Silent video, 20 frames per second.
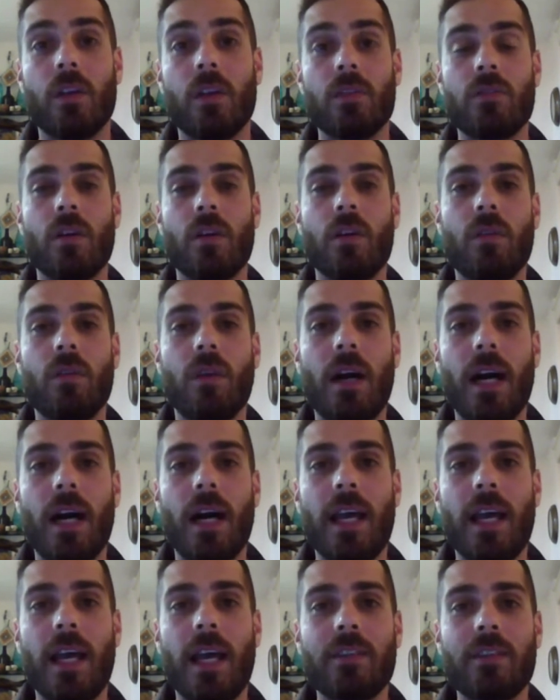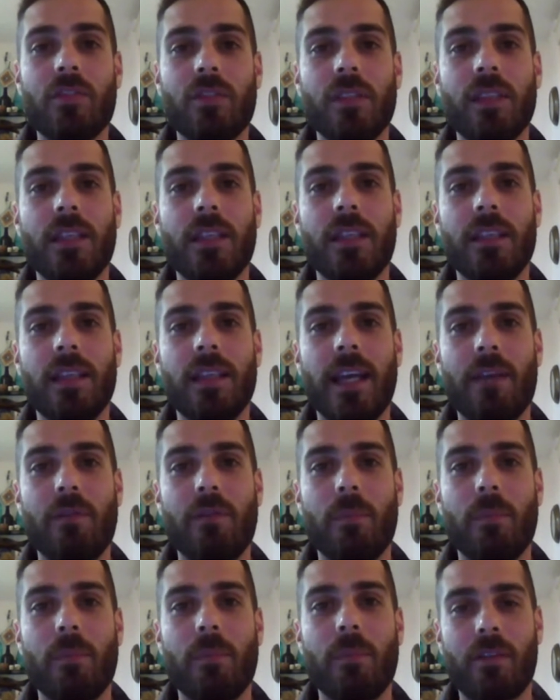So I actually
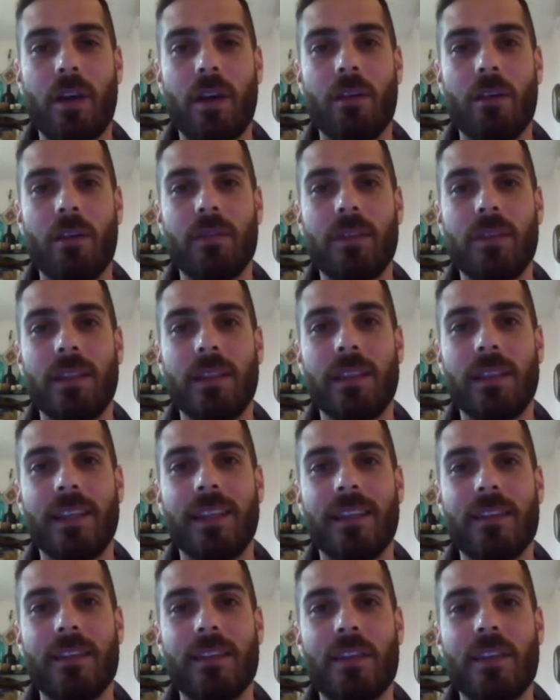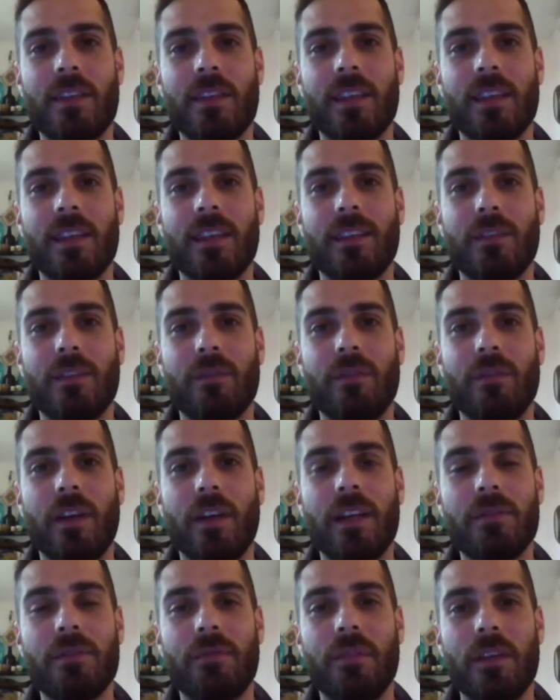have a background in the
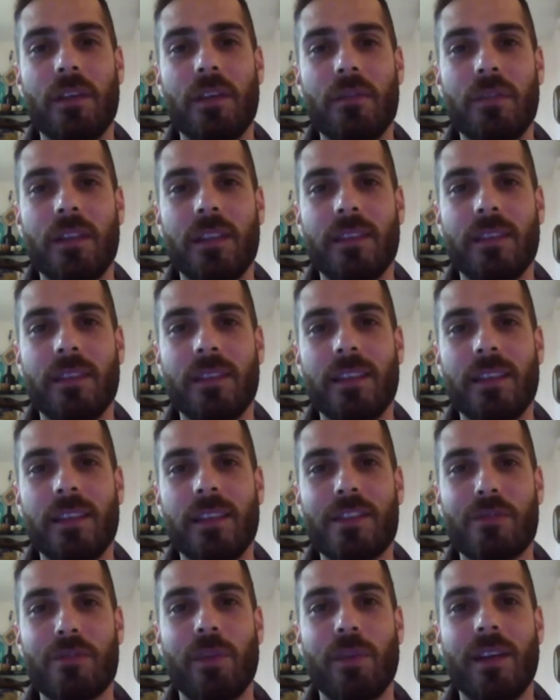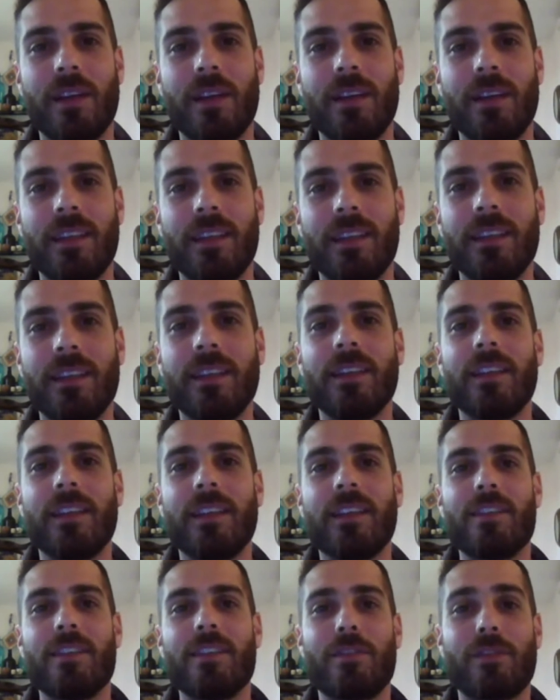very vivid Israeli
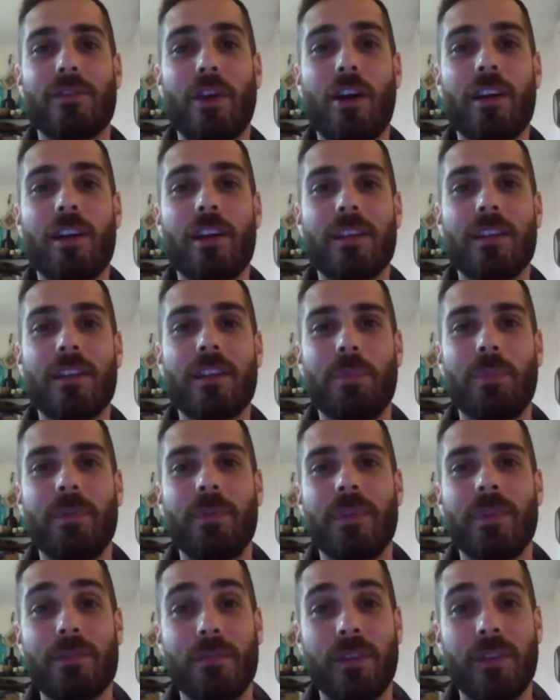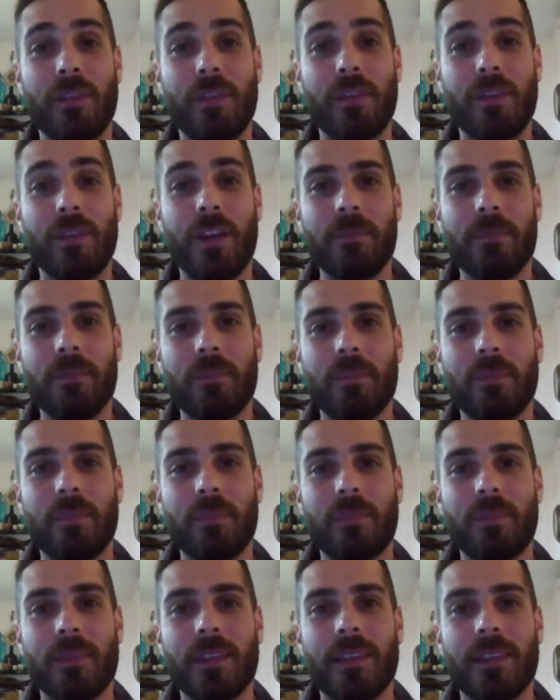startup sphere,
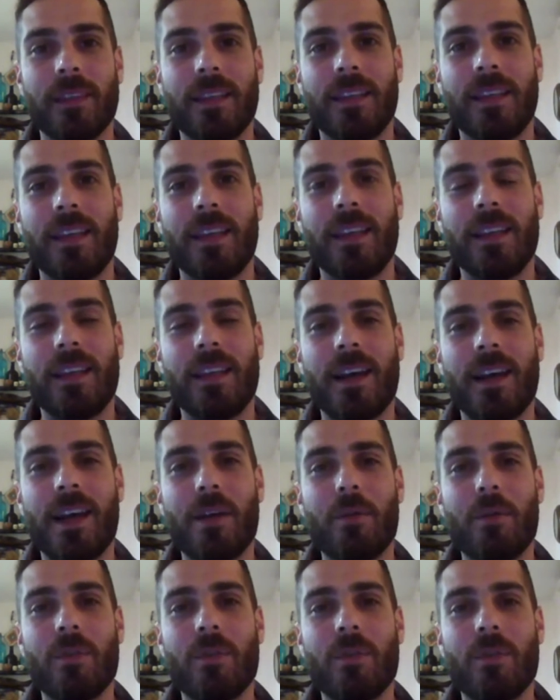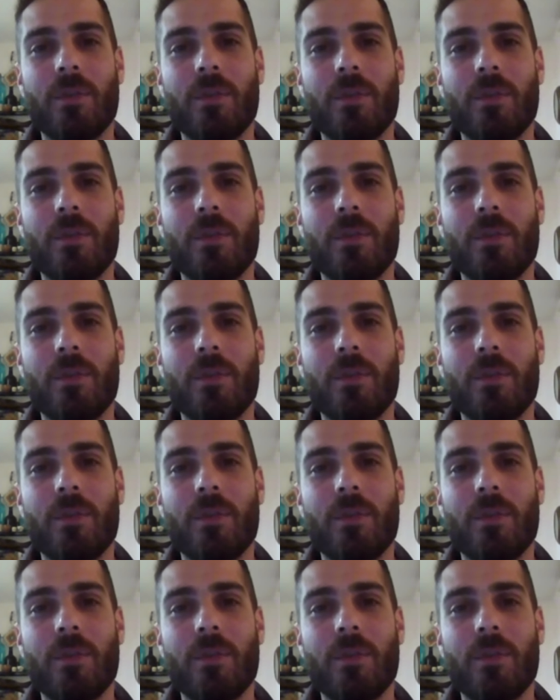and I was